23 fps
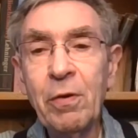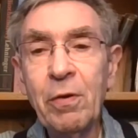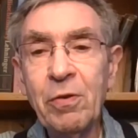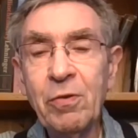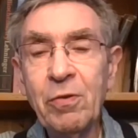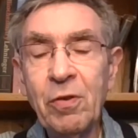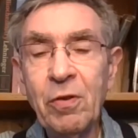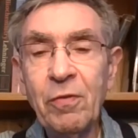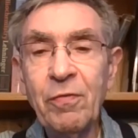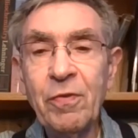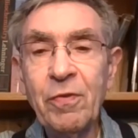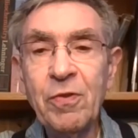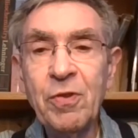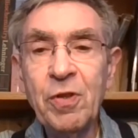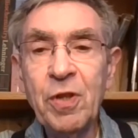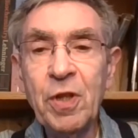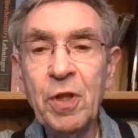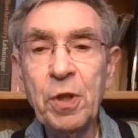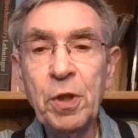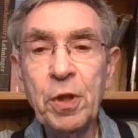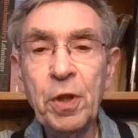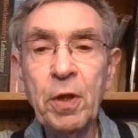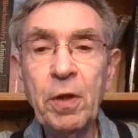as a
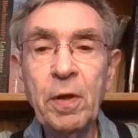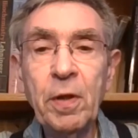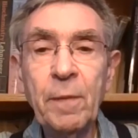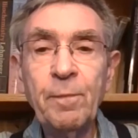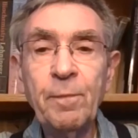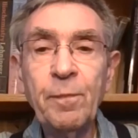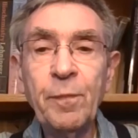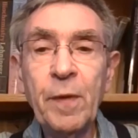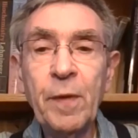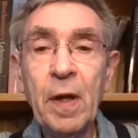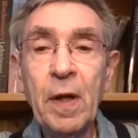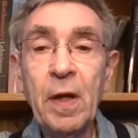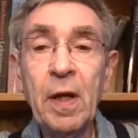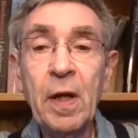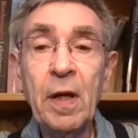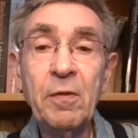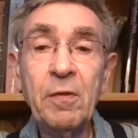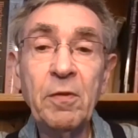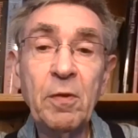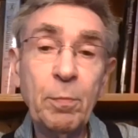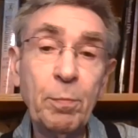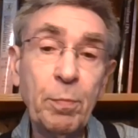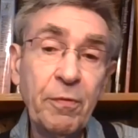physician,
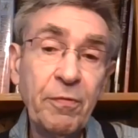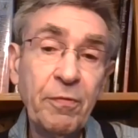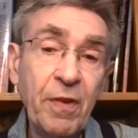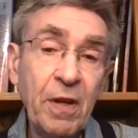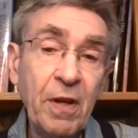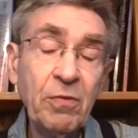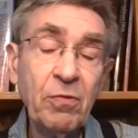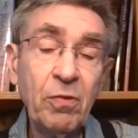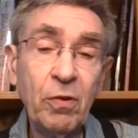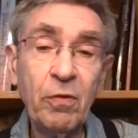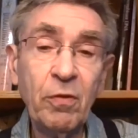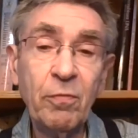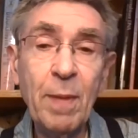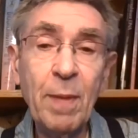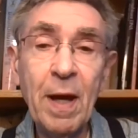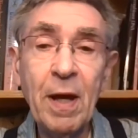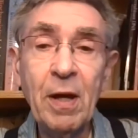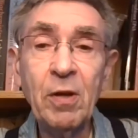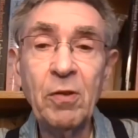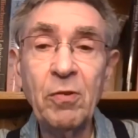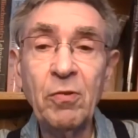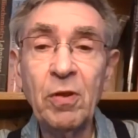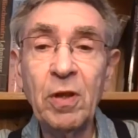as a professor of
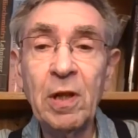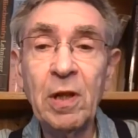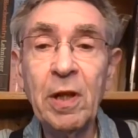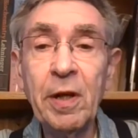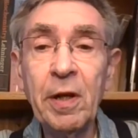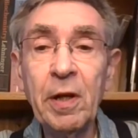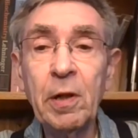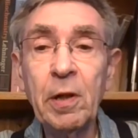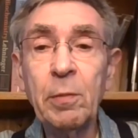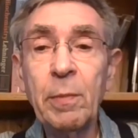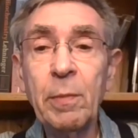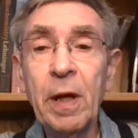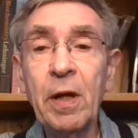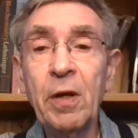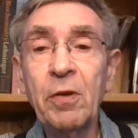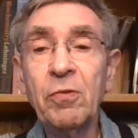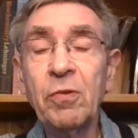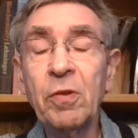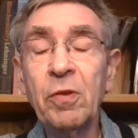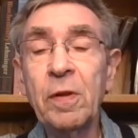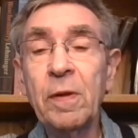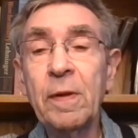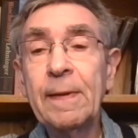medicine, clinical
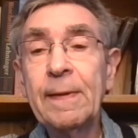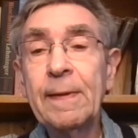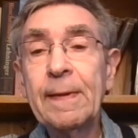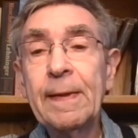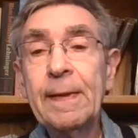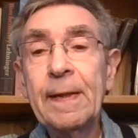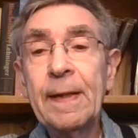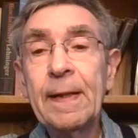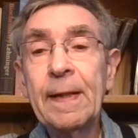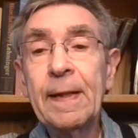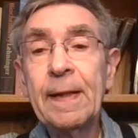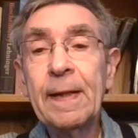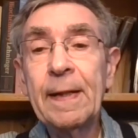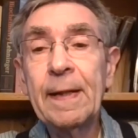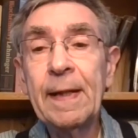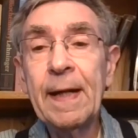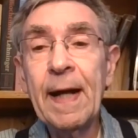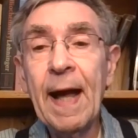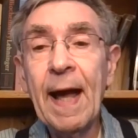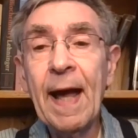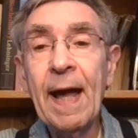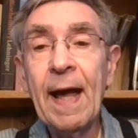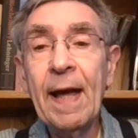medicine,
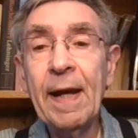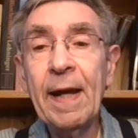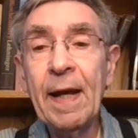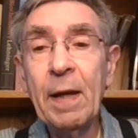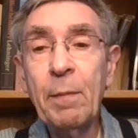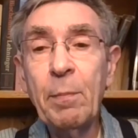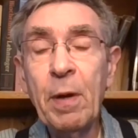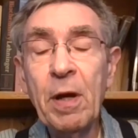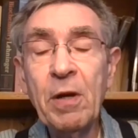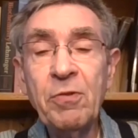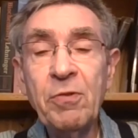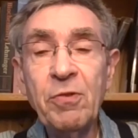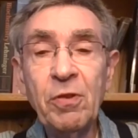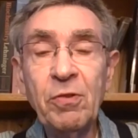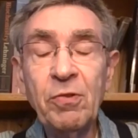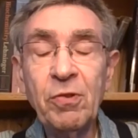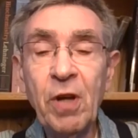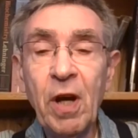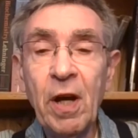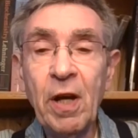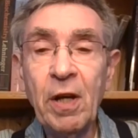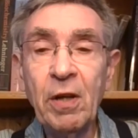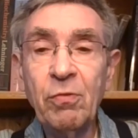and a basic
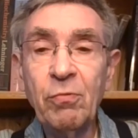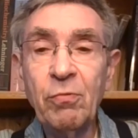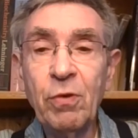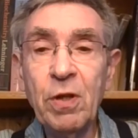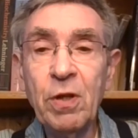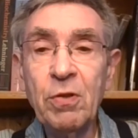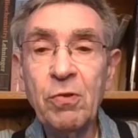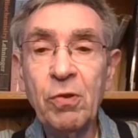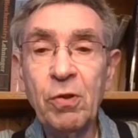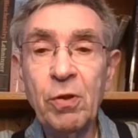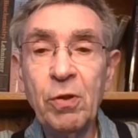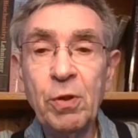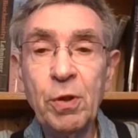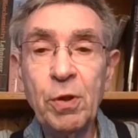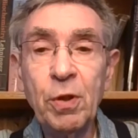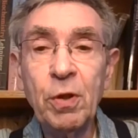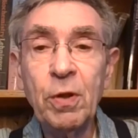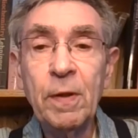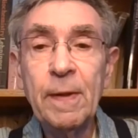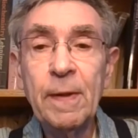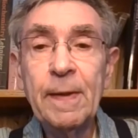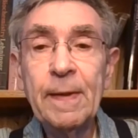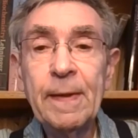science
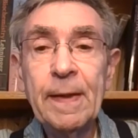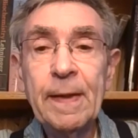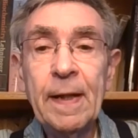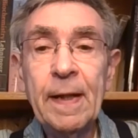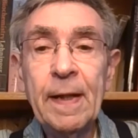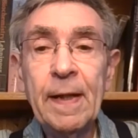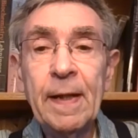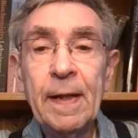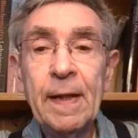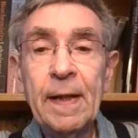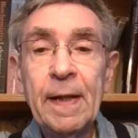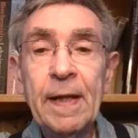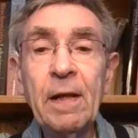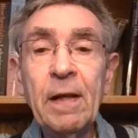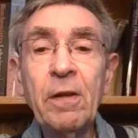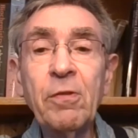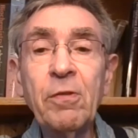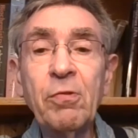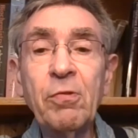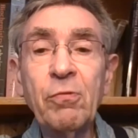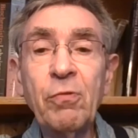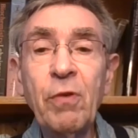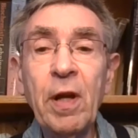researcher,
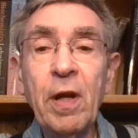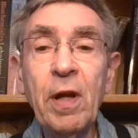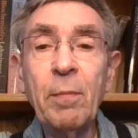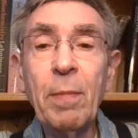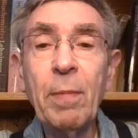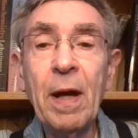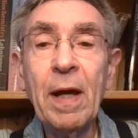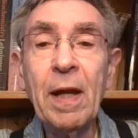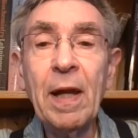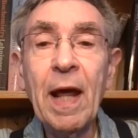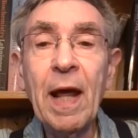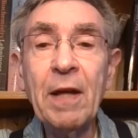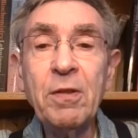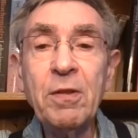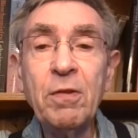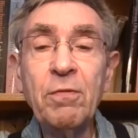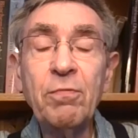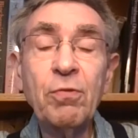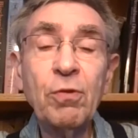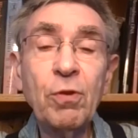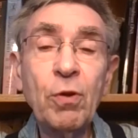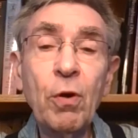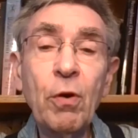illustrated by lots
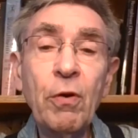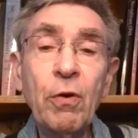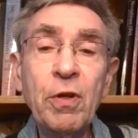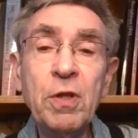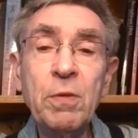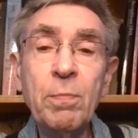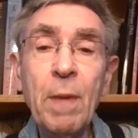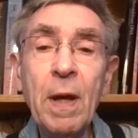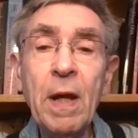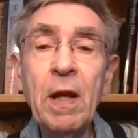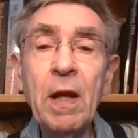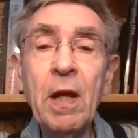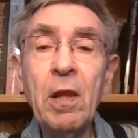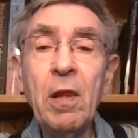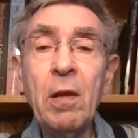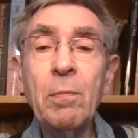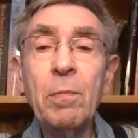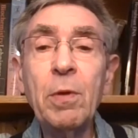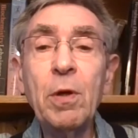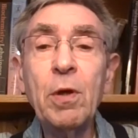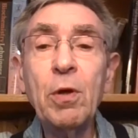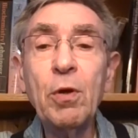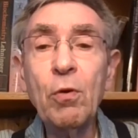of stories, many of
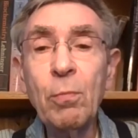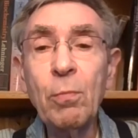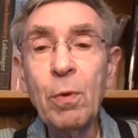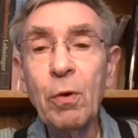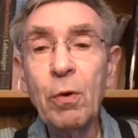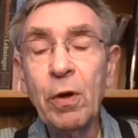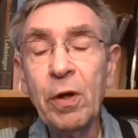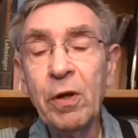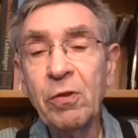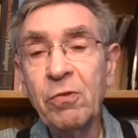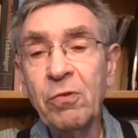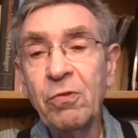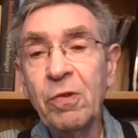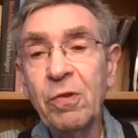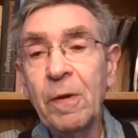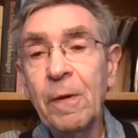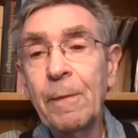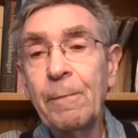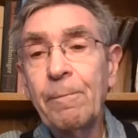them humorous,